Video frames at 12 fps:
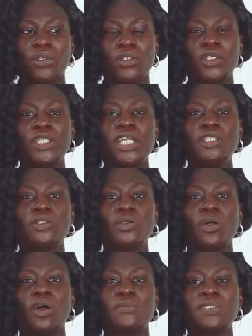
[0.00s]
you need to
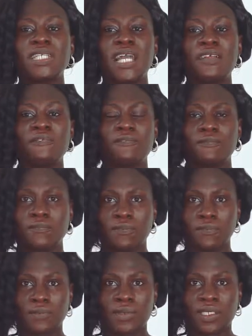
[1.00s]
observe,
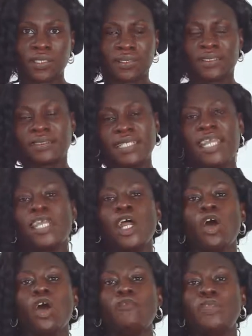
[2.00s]
take care
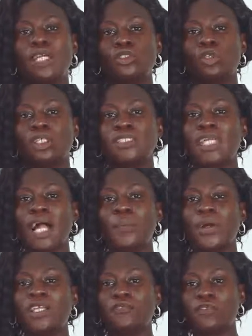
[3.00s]
of the total
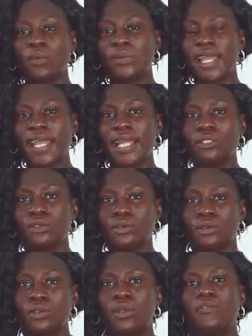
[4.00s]
body from the head
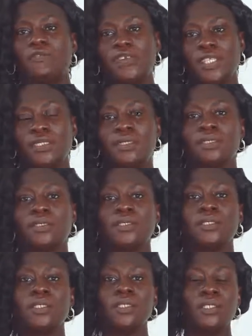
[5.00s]
to your feet
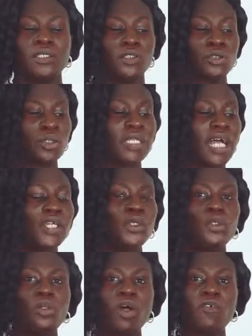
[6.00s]
so that
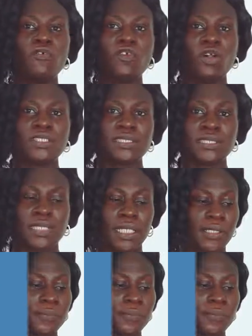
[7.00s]
you not fall sick.